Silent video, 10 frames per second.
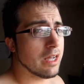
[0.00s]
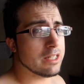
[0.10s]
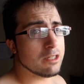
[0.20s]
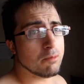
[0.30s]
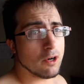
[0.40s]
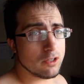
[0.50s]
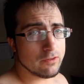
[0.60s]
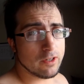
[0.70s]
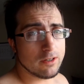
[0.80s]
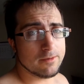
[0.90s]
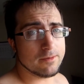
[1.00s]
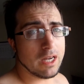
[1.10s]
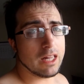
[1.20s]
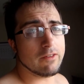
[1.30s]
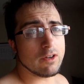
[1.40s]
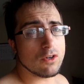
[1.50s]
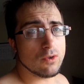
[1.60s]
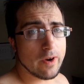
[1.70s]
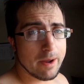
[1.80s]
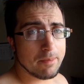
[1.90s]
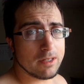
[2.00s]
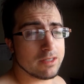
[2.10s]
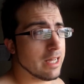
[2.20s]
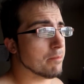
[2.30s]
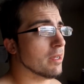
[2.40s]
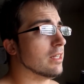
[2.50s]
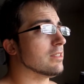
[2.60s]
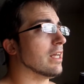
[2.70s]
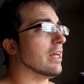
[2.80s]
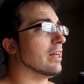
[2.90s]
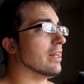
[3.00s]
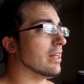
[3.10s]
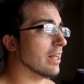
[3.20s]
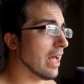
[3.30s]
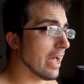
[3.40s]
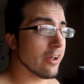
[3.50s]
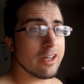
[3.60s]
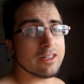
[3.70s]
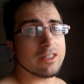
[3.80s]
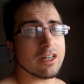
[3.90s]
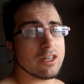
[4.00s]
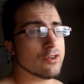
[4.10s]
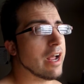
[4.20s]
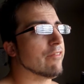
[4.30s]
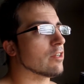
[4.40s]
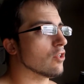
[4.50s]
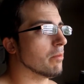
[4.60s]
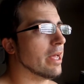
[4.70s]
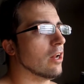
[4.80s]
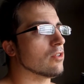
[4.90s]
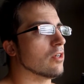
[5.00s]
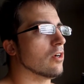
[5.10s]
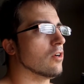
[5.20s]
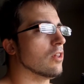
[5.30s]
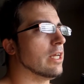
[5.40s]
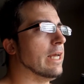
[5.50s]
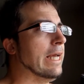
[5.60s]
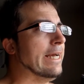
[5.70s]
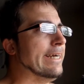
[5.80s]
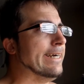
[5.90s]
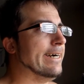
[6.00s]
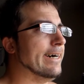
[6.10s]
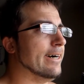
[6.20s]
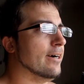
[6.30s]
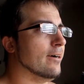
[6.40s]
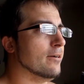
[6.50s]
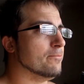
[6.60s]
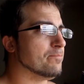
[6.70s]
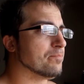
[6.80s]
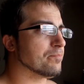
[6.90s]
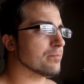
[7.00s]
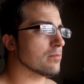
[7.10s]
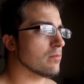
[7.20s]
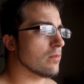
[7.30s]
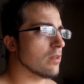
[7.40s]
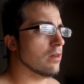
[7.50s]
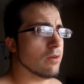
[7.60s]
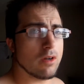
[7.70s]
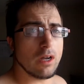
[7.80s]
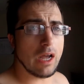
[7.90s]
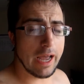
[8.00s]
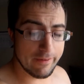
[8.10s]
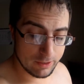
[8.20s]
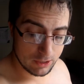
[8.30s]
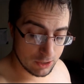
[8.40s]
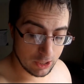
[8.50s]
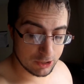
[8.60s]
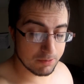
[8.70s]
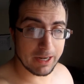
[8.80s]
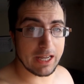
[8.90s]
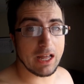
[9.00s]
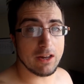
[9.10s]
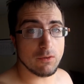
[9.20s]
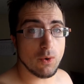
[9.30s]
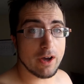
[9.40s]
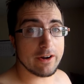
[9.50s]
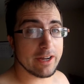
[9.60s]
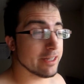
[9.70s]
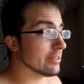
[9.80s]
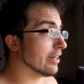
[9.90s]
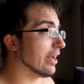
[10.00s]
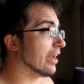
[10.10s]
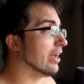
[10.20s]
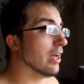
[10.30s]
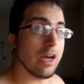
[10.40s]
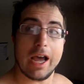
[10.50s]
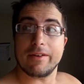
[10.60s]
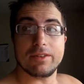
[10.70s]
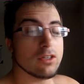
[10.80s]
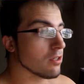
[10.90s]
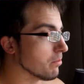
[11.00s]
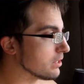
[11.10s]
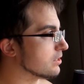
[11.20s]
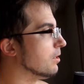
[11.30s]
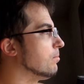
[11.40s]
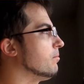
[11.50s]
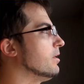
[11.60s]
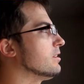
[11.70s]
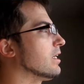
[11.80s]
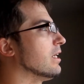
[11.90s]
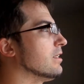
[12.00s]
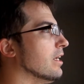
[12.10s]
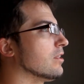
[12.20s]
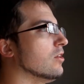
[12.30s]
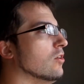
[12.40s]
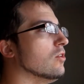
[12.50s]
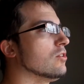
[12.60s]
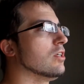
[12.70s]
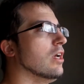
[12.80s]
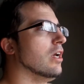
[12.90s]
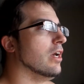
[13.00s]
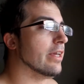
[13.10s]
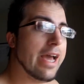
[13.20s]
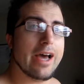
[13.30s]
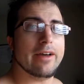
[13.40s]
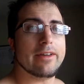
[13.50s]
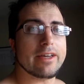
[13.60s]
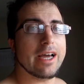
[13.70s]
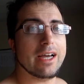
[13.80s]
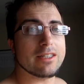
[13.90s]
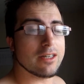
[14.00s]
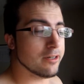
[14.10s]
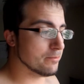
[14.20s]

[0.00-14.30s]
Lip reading: It's in Burnsville. I live in Coon Rapids. That means that I could get stuck in traffic, so I'm going to head out there early. I haven't touched my gallon of water yet today. I haven't taken my supplements. I got to take those. Yeah, you guys,